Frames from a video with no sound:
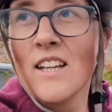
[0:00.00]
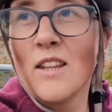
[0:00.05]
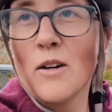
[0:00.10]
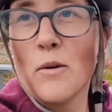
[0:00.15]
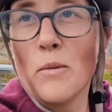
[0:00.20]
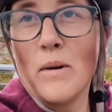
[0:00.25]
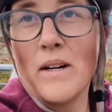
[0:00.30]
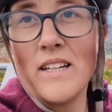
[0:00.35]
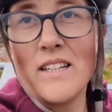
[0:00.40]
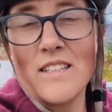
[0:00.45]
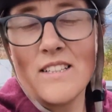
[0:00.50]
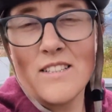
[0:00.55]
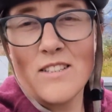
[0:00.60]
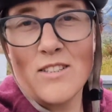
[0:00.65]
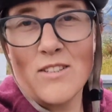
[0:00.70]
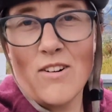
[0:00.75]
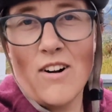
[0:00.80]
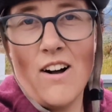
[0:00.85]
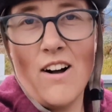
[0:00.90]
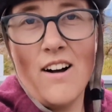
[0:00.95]
The wind is
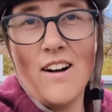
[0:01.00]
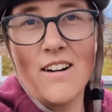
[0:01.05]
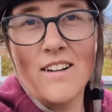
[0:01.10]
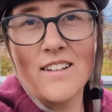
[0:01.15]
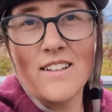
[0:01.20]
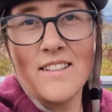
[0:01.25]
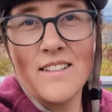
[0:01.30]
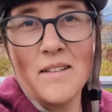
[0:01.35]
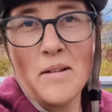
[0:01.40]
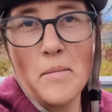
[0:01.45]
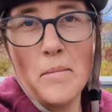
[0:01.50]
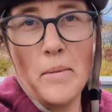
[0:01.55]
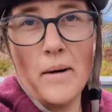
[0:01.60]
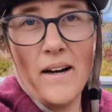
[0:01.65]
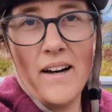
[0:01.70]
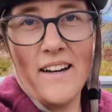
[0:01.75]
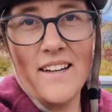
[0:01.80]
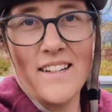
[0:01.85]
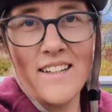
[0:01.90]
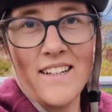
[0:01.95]
strong,
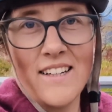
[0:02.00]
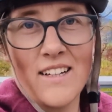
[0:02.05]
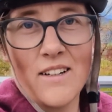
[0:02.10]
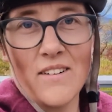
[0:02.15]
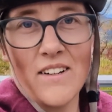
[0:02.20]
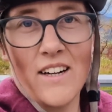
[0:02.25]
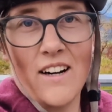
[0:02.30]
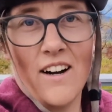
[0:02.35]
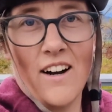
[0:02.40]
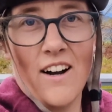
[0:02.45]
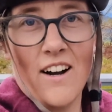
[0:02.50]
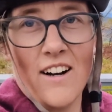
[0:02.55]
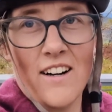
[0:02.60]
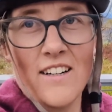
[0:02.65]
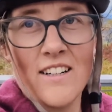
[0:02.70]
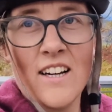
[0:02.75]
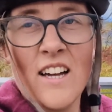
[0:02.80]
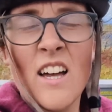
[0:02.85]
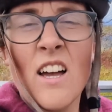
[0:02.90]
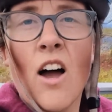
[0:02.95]
but here we are.